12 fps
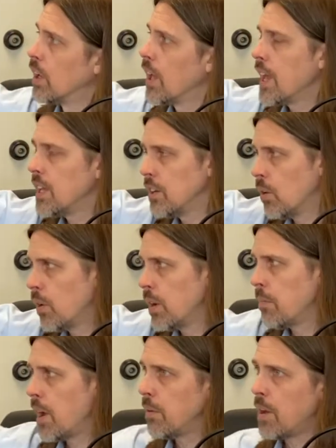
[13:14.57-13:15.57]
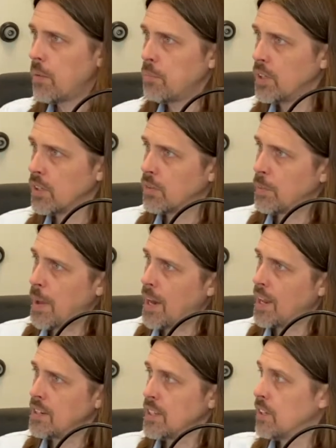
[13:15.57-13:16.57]
hey, you know what, it might not be a bad
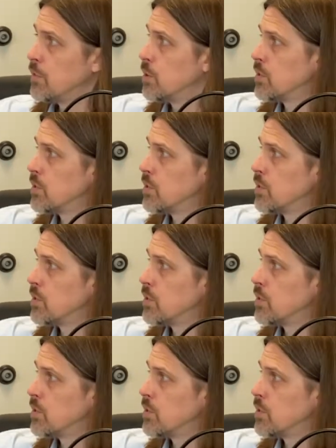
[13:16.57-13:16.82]
idea if you